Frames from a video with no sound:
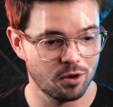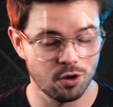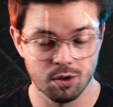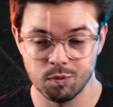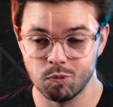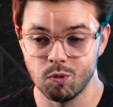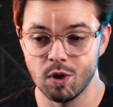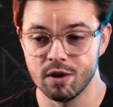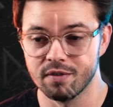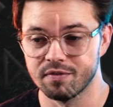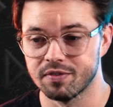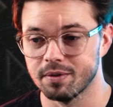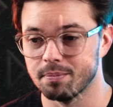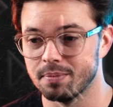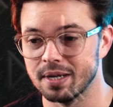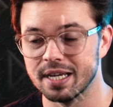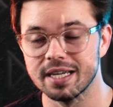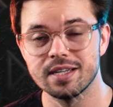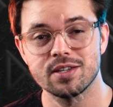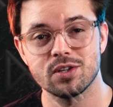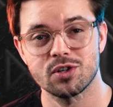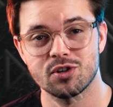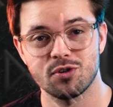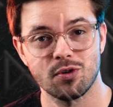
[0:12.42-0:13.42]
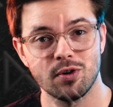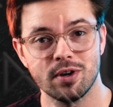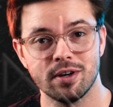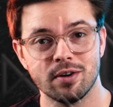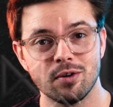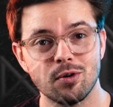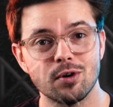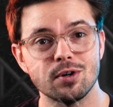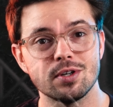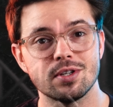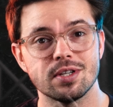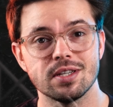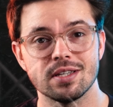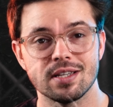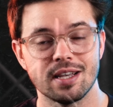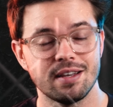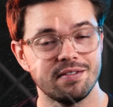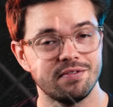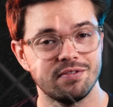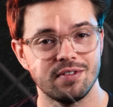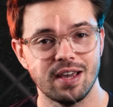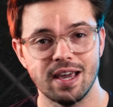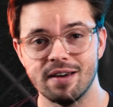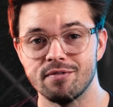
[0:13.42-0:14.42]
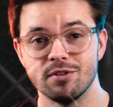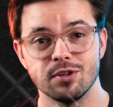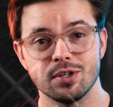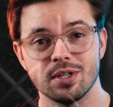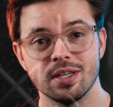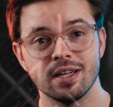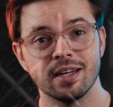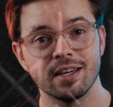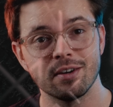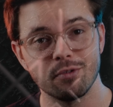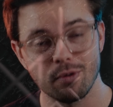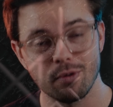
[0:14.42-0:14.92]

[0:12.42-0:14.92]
or one of the biggest, Trojan horses I've ever seen in